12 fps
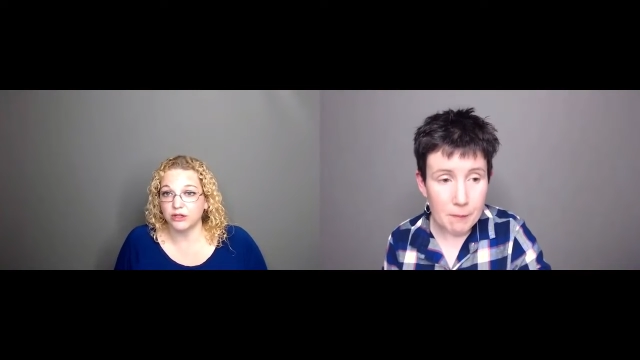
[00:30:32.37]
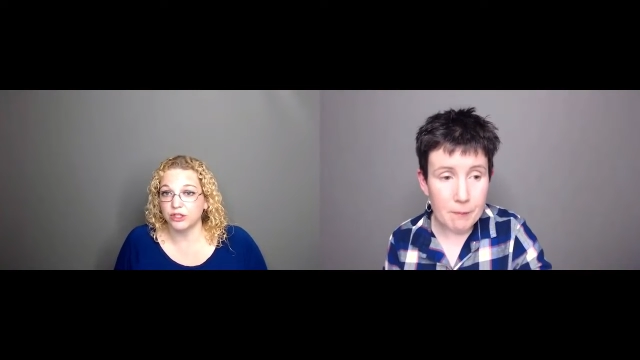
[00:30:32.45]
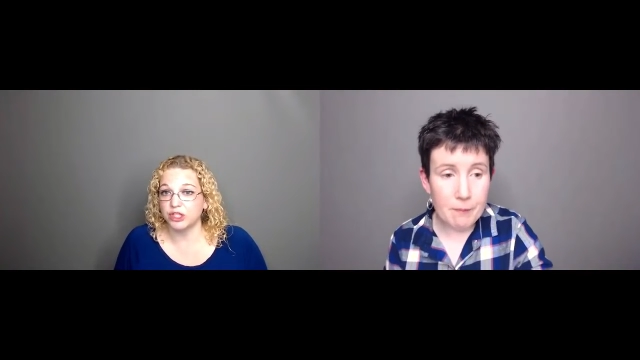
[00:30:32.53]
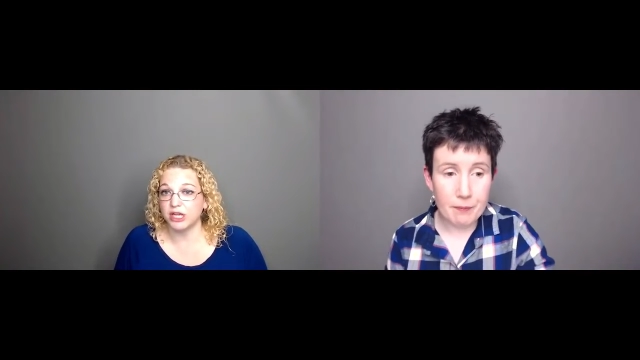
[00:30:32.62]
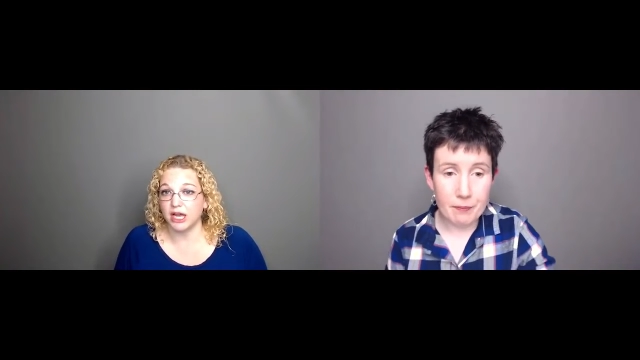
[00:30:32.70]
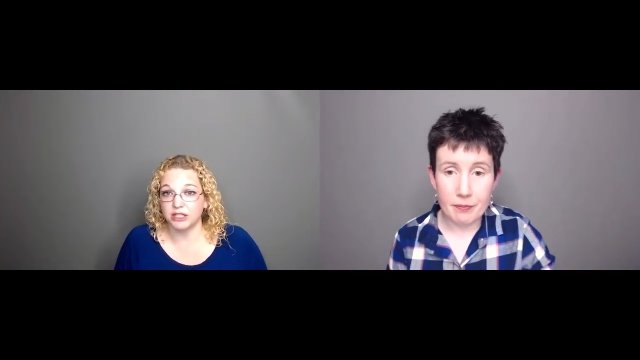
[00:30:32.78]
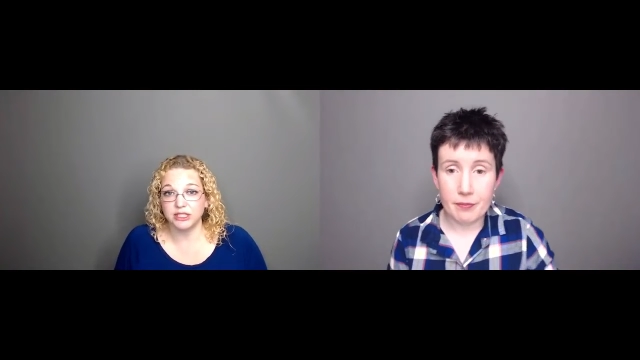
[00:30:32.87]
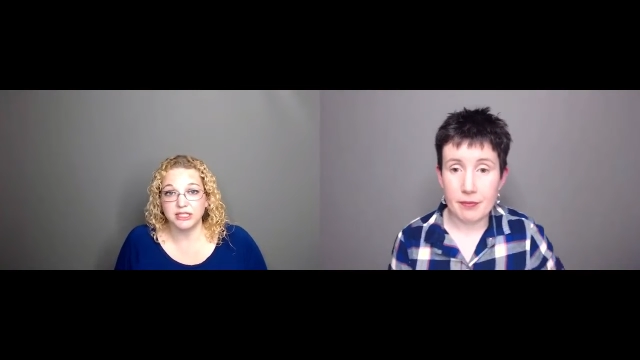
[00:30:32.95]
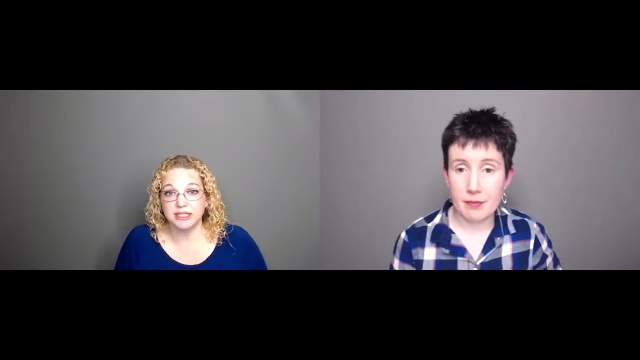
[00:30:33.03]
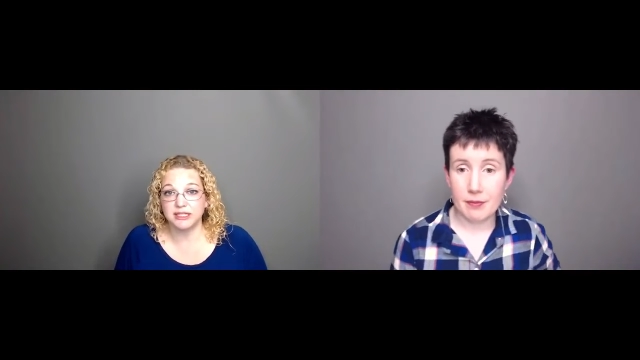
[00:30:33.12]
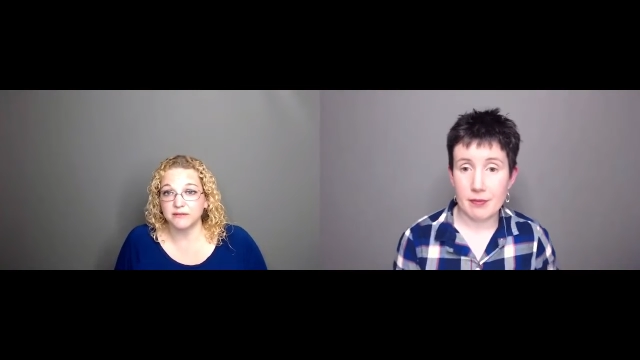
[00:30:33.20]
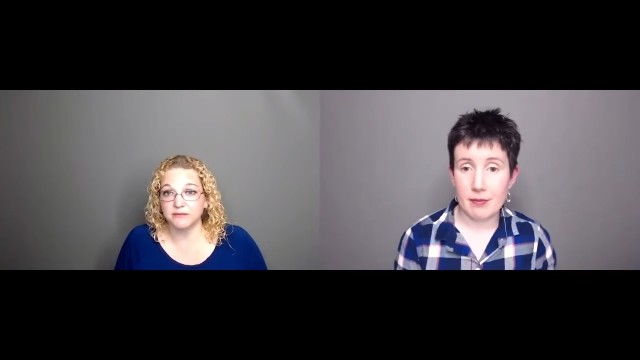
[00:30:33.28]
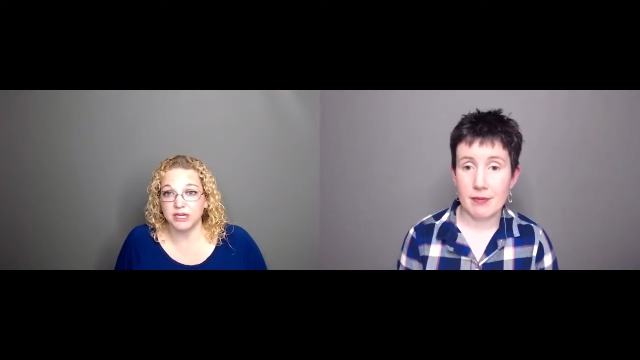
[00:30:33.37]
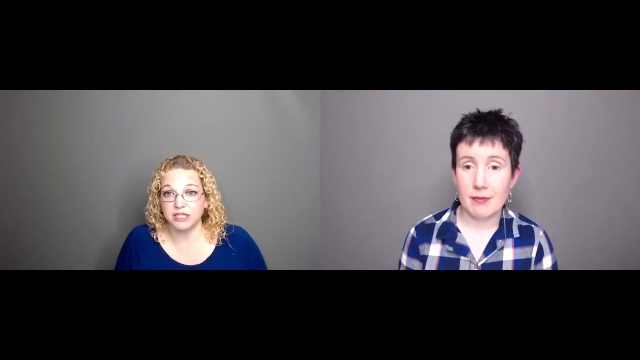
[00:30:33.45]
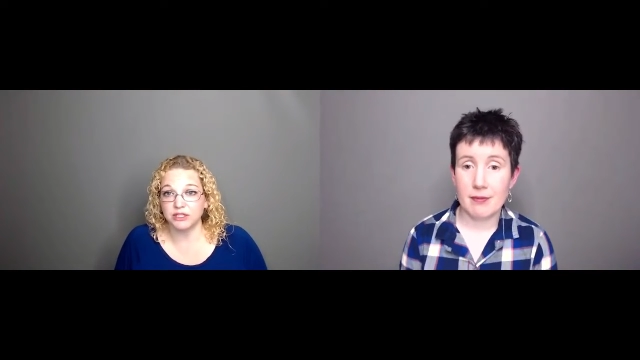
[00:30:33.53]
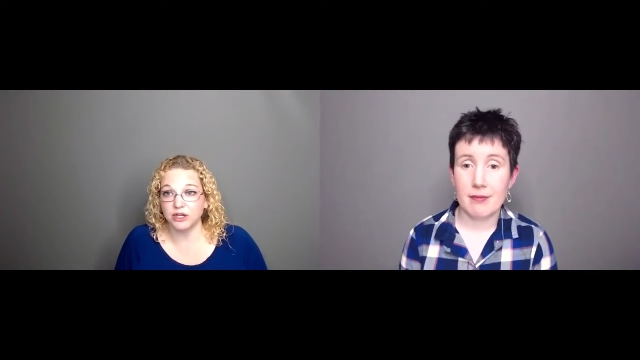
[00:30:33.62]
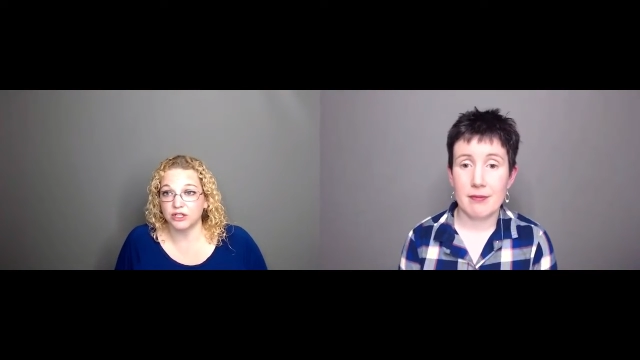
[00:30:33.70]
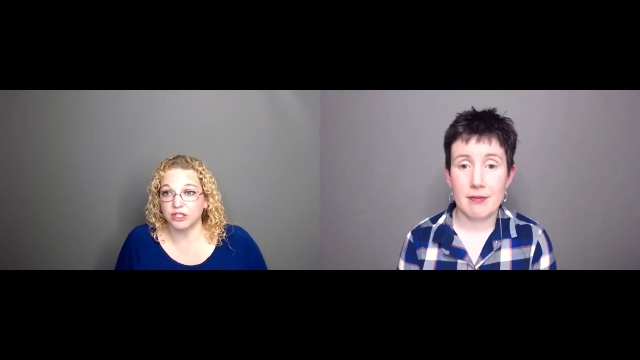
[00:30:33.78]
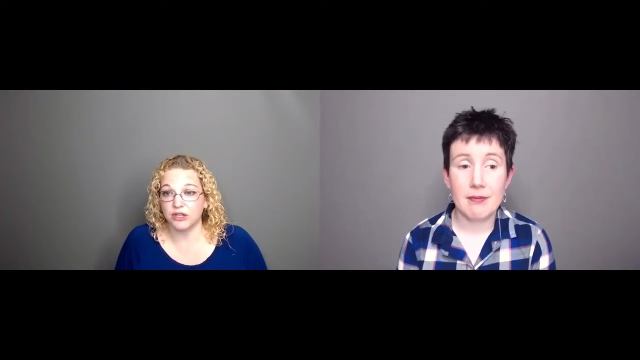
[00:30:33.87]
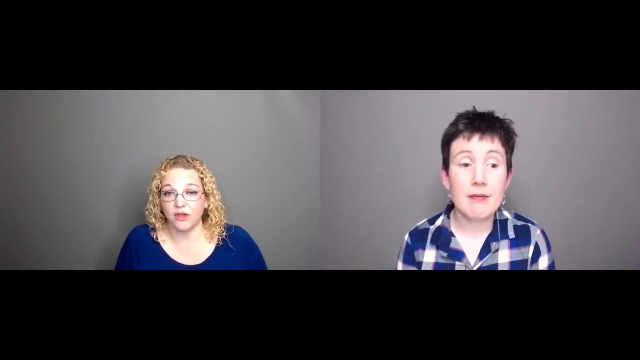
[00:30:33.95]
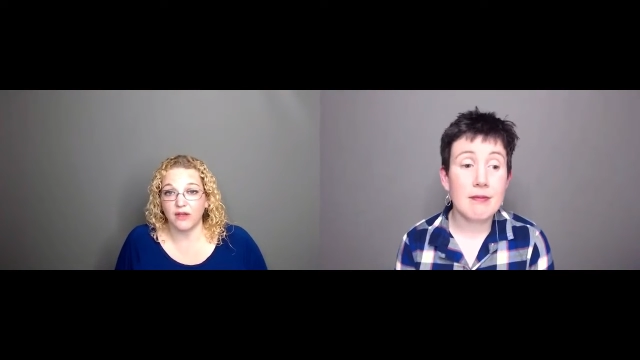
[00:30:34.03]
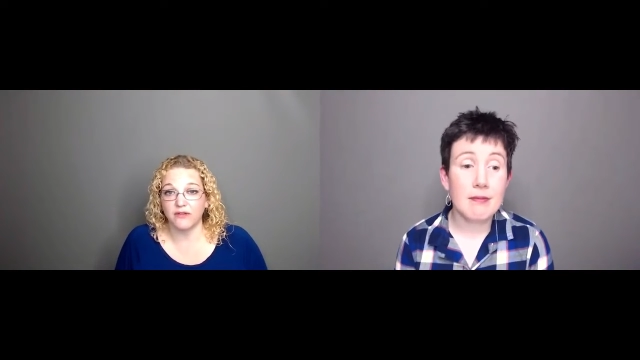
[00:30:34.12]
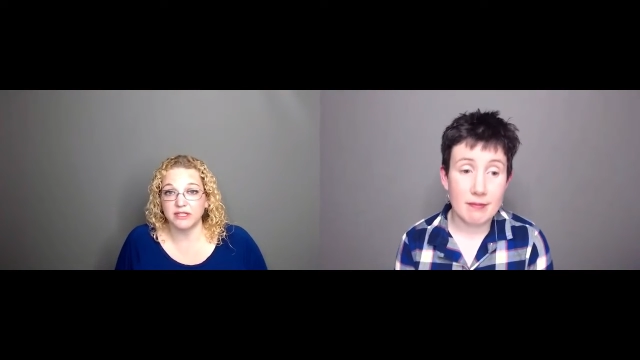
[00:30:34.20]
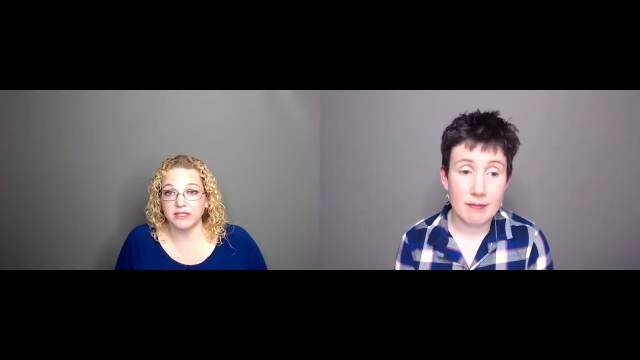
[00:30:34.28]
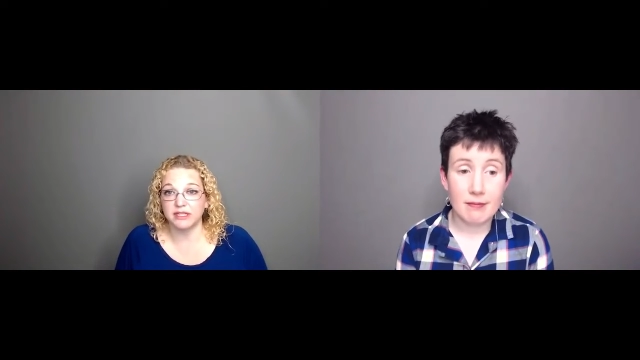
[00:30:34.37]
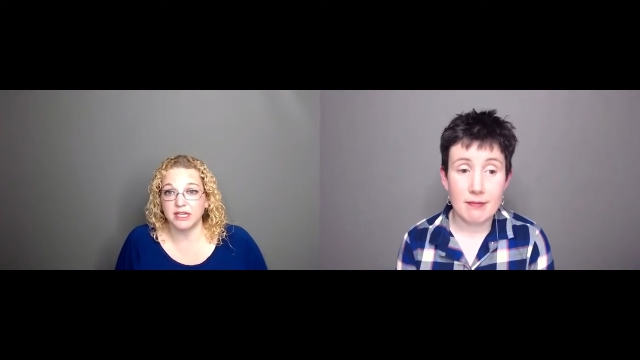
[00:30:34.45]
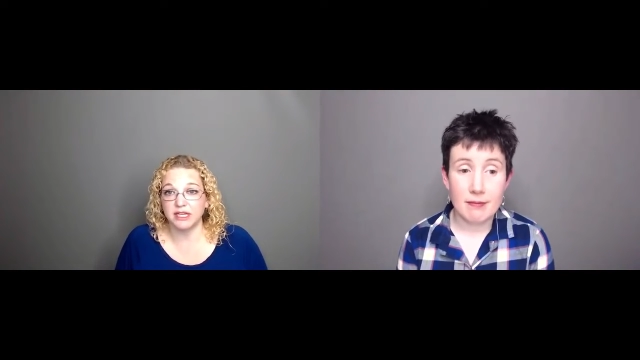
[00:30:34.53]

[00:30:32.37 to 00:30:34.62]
Speaker 1: She actually did some research and thought this thing